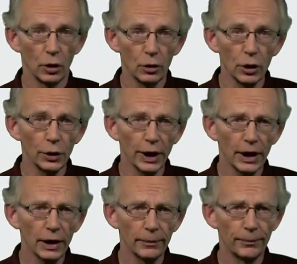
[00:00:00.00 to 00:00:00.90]

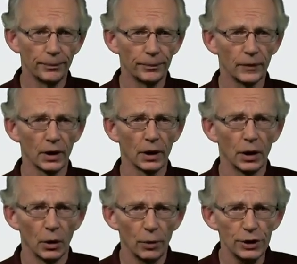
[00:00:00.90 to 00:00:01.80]
concluding,
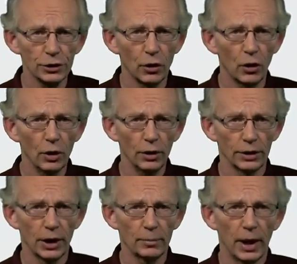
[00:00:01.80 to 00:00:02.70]
We saw
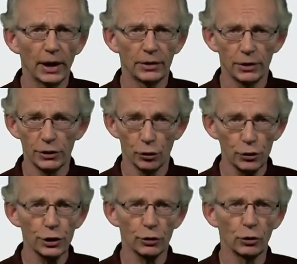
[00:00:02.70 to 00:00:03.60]
that by the
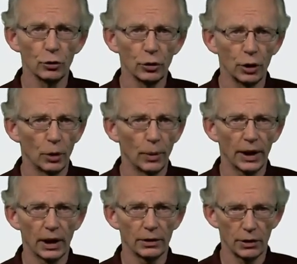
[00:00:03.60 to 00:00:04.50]
resolution rule we
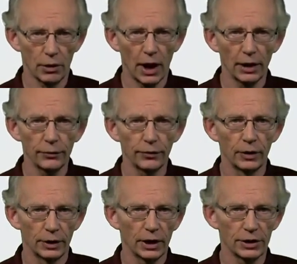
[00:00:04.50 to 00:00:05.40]
can derive
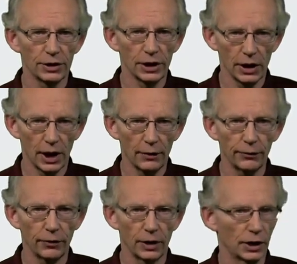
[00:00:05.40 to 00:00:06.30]
that the CNF
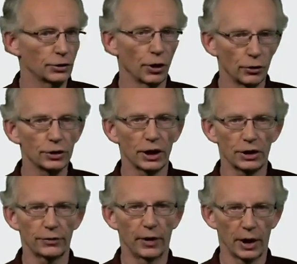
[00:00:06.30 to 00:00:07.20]
is
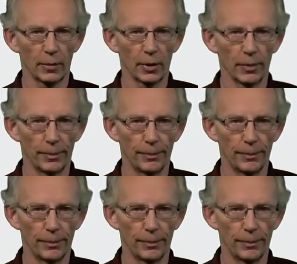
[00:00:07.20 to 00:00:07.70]
unsatisfiable.